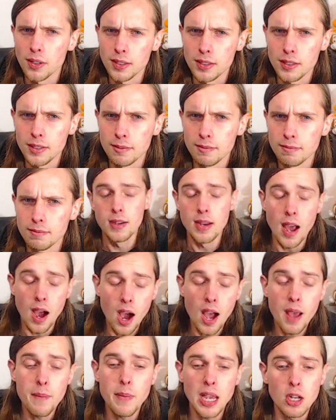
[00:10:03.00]
it. Now,
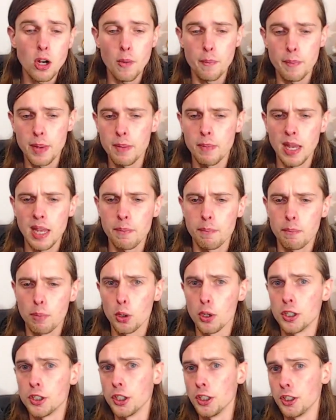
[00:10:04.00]
I may not be Pete
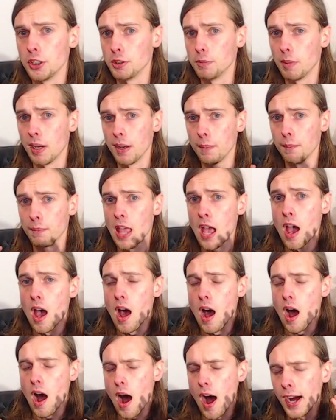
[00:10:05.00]
Buttigieg, but
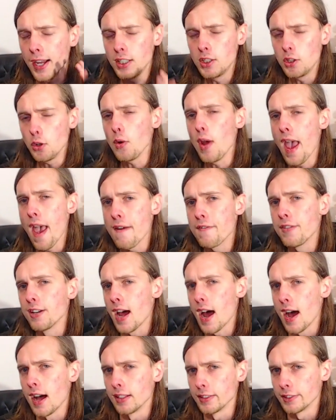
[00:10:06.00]
I do have an
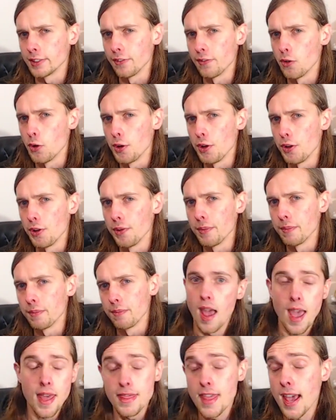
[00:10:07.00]
answer for you,
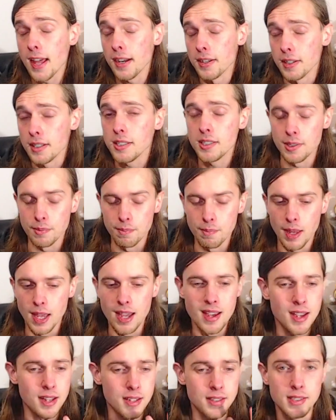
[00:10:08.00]
and that is
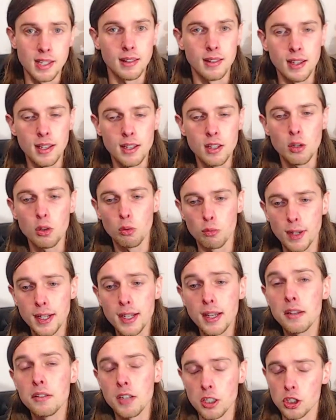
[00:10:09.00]
it's a legal
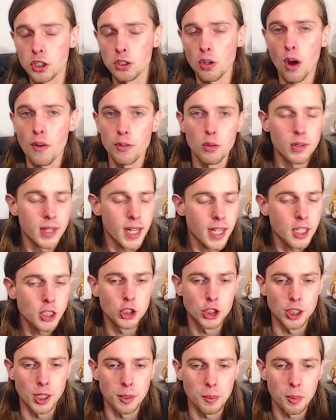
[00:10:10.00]
recognition of a
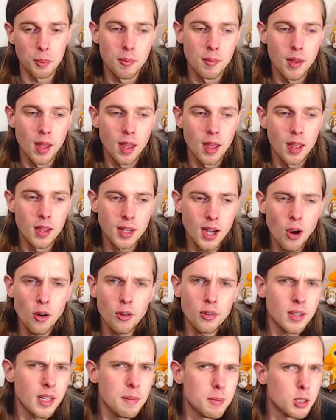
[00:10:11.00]
relationship.
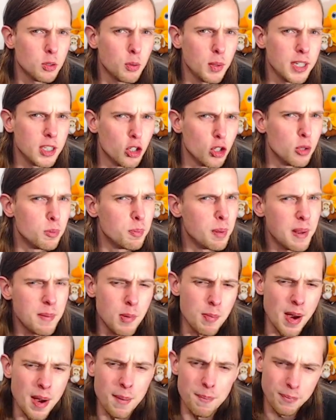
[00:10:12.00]
Currently between two people,
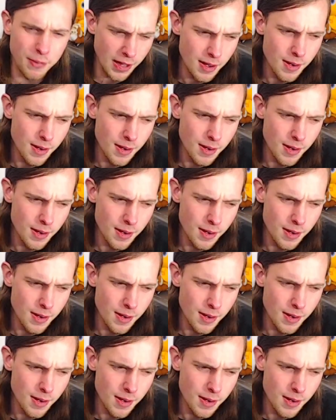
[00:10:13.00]
but